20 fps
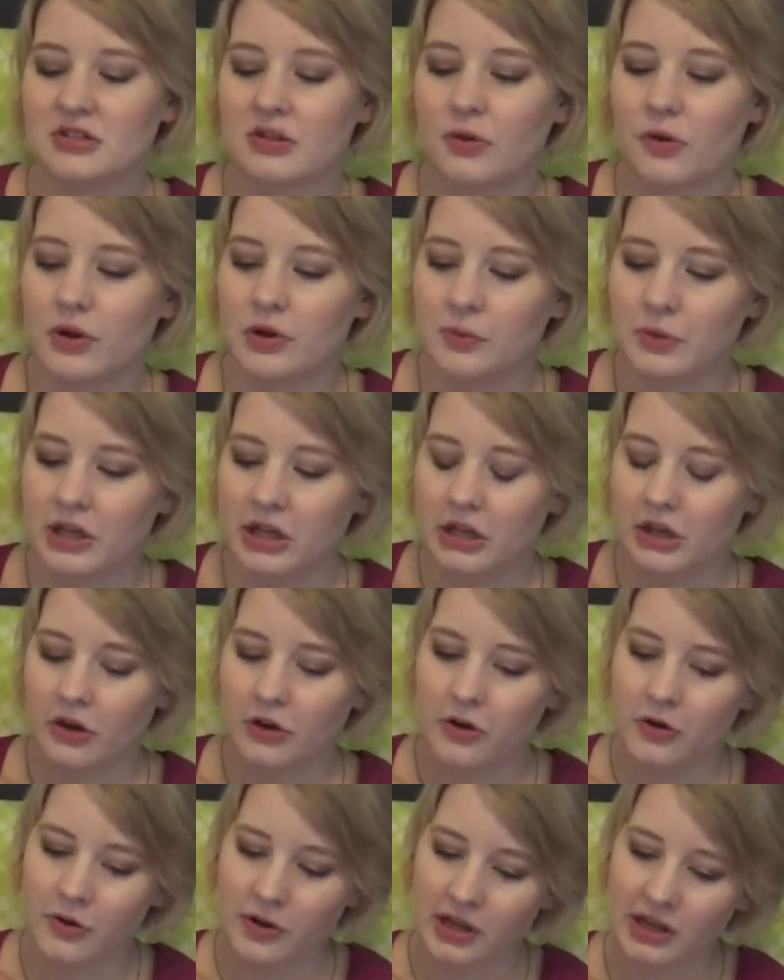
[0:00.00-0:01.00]
So when we
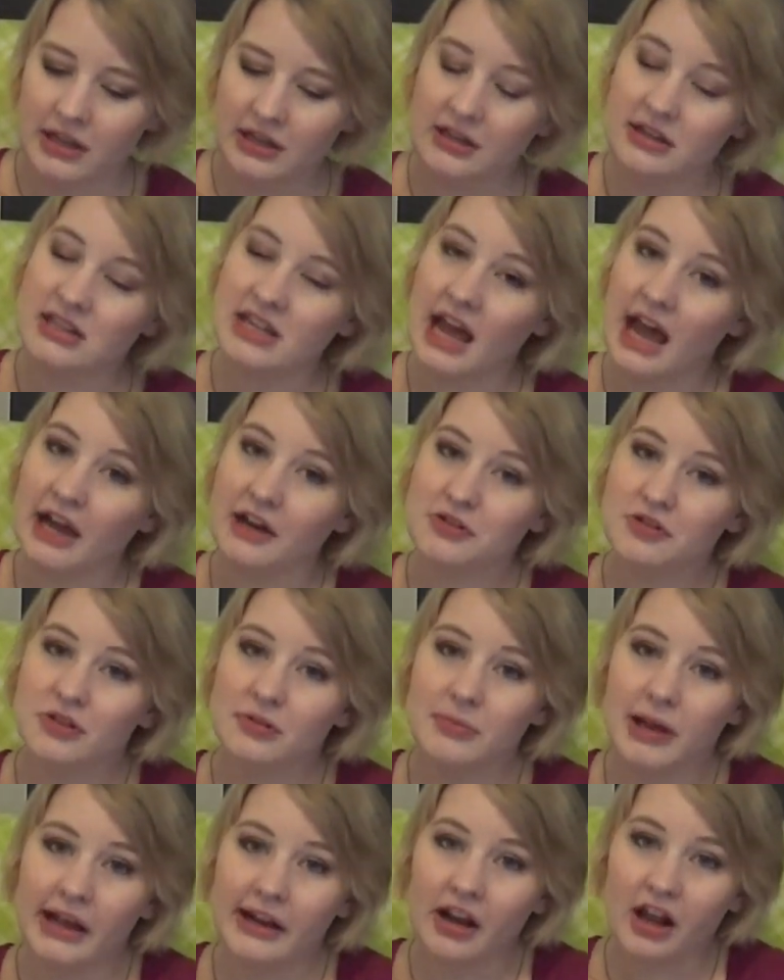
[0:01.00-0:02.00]
go into
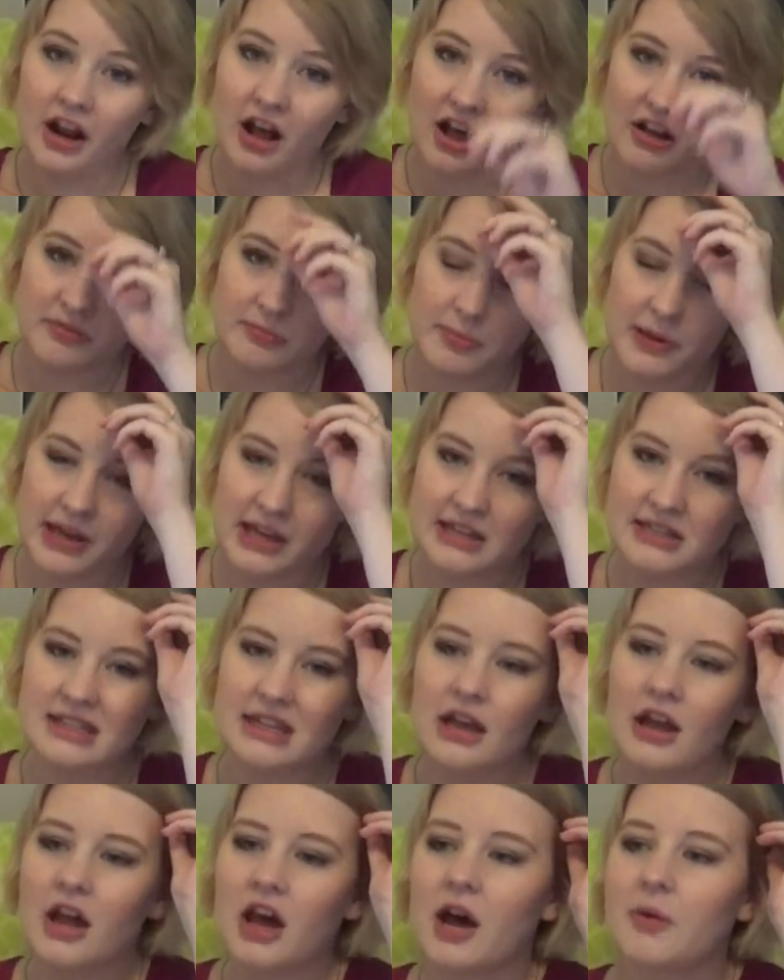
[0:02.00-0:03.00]
actual Minot off
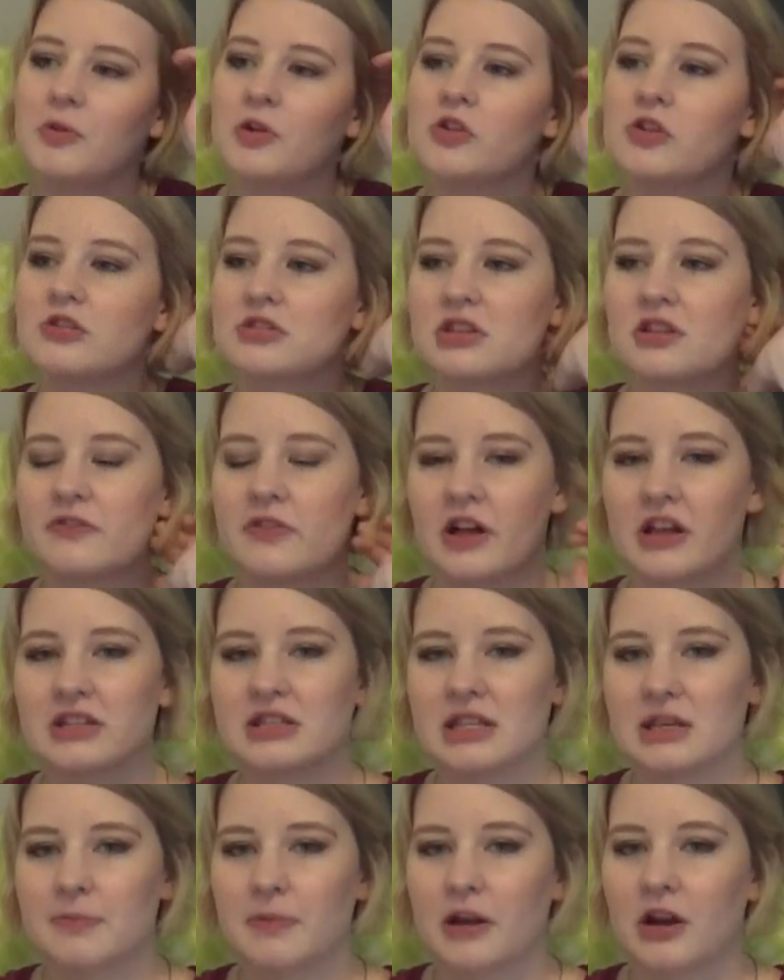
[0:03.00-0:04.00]
base, he'll usually fall
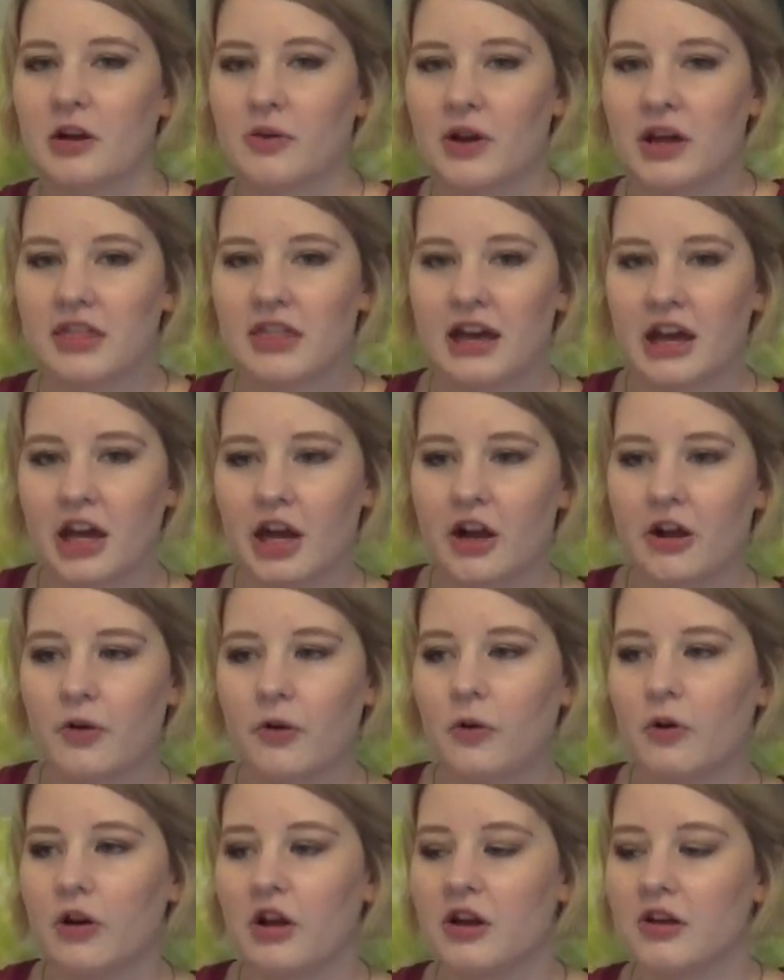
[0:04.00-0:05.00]
asleep on our way there,
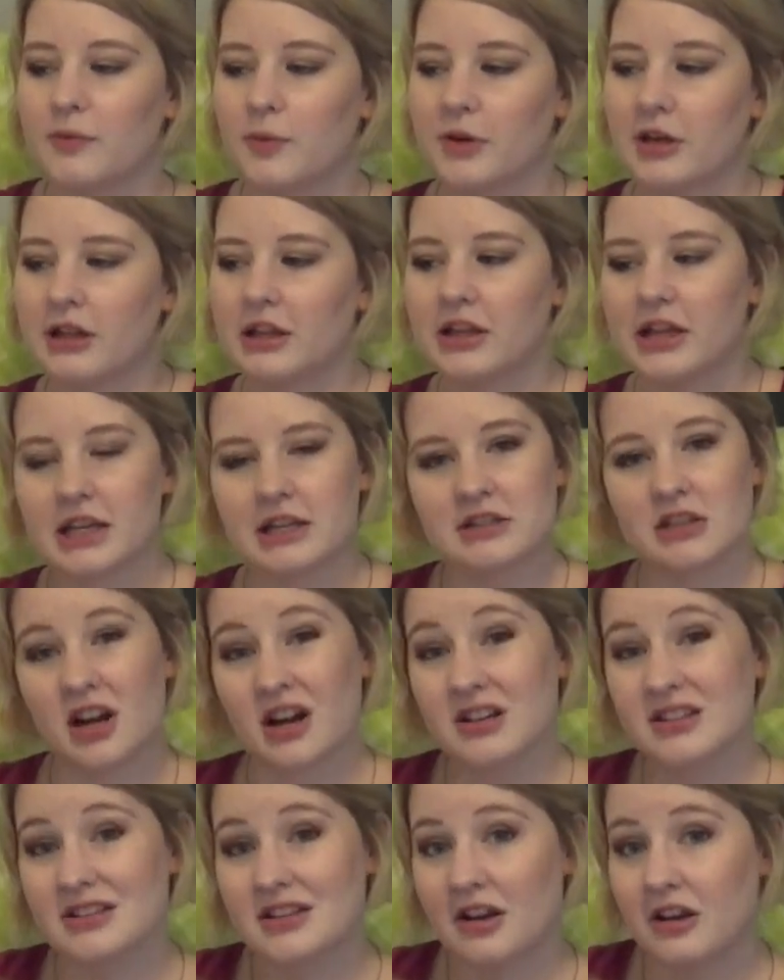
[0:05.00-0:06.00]
or we click his
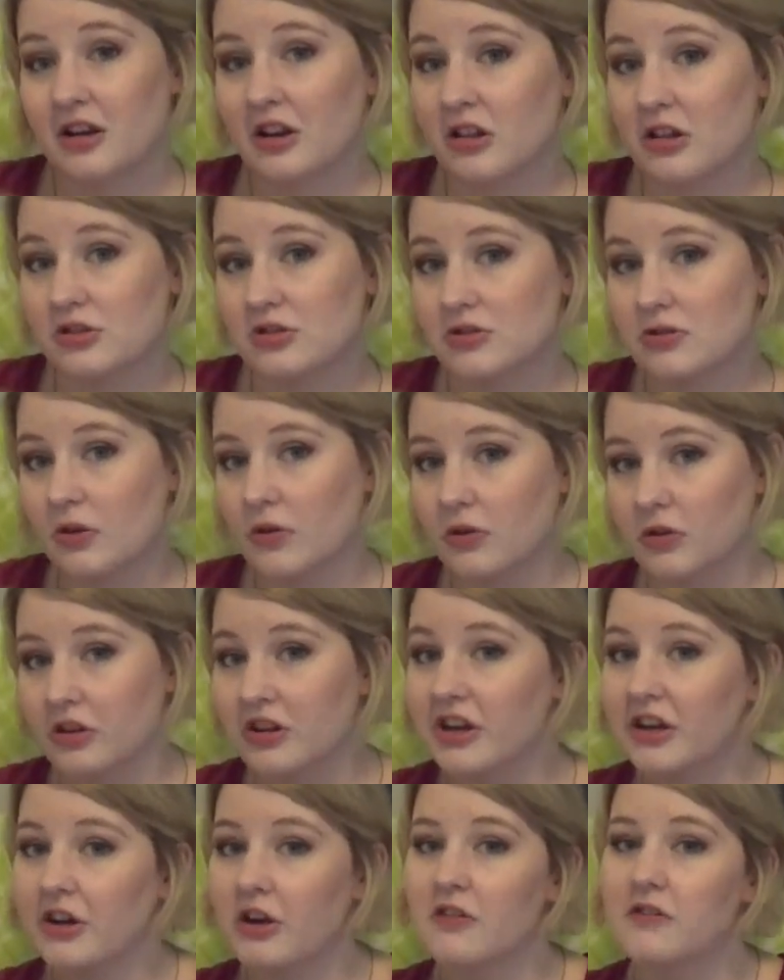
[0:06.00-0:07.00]
car seat into the
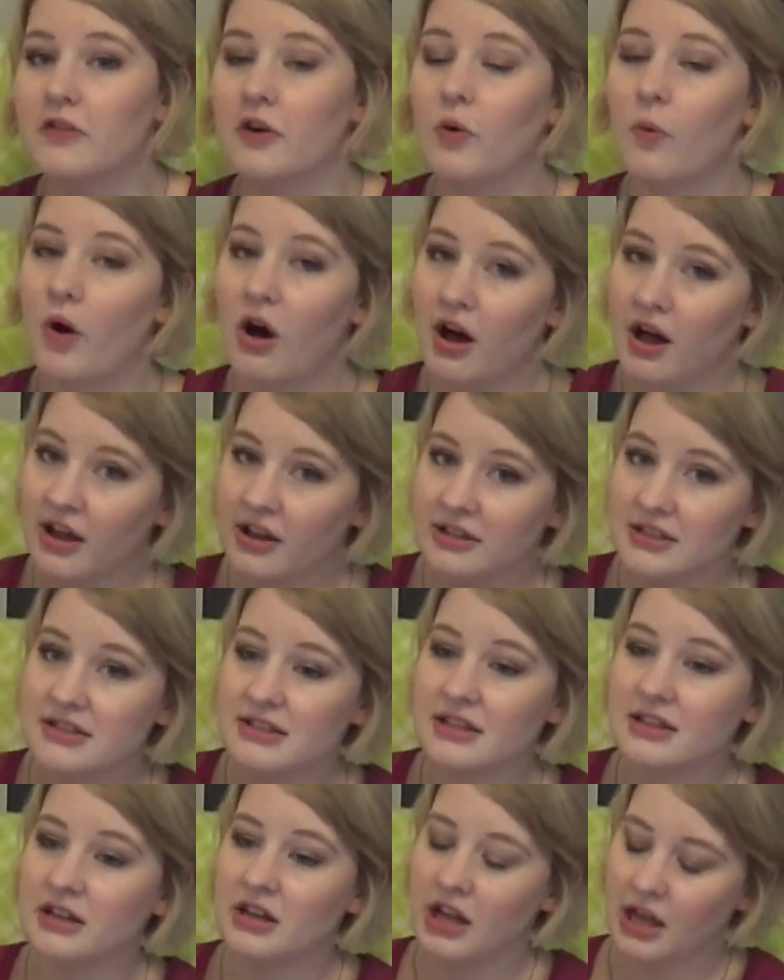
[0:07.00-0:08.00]
stroller and go for
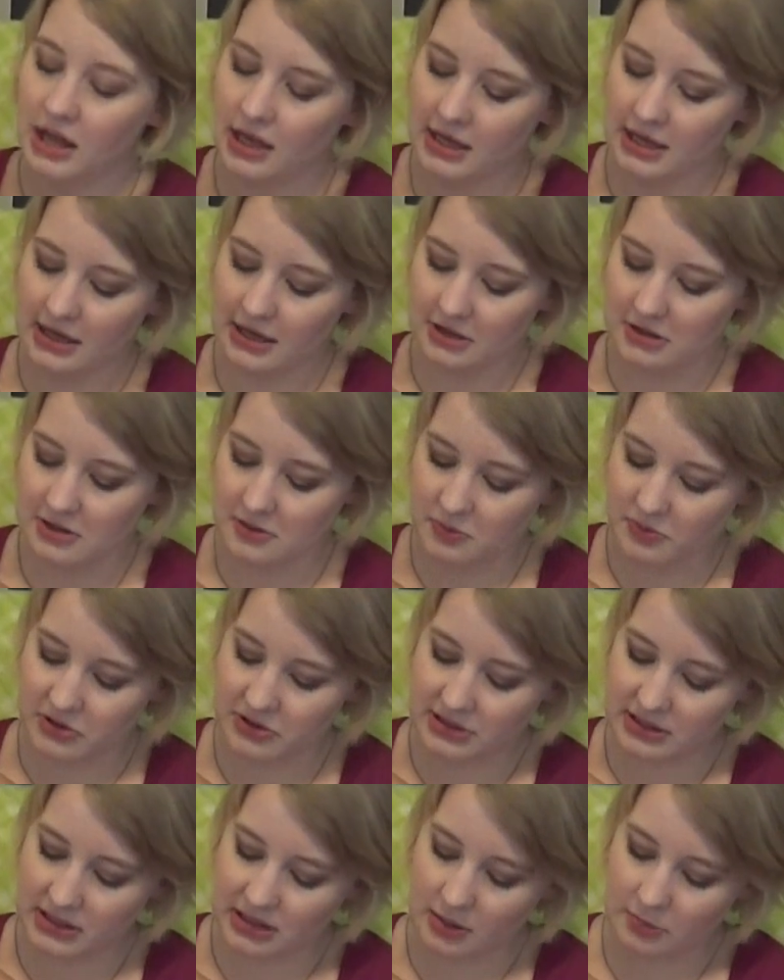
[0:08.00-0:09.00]
walks, and he
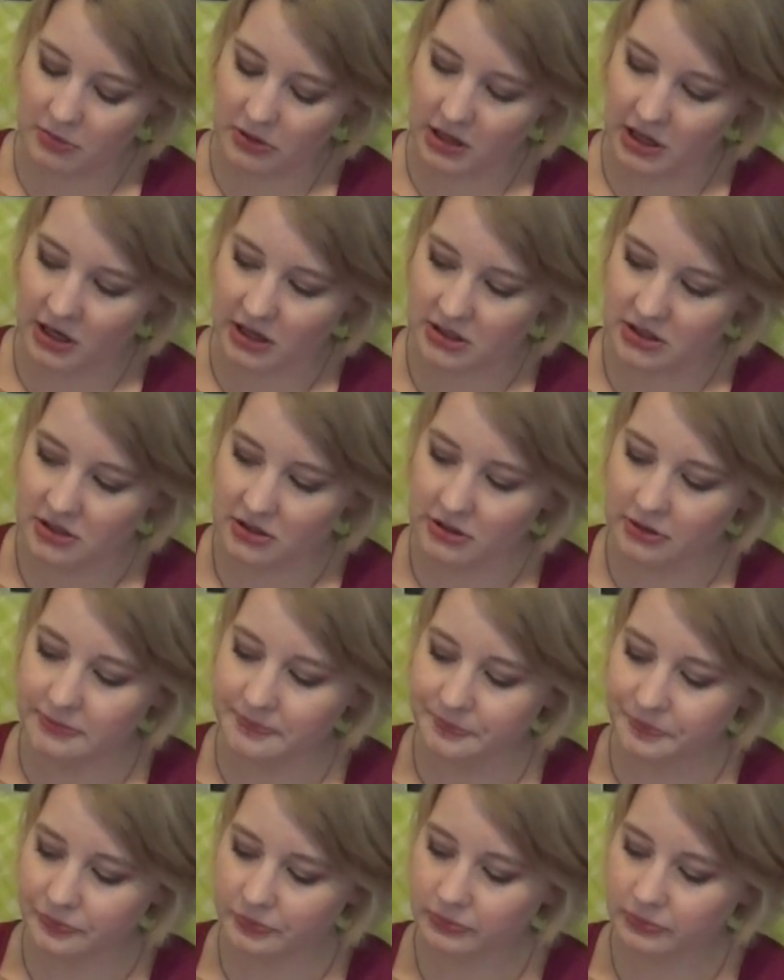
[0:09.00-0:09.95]
will sleep there too.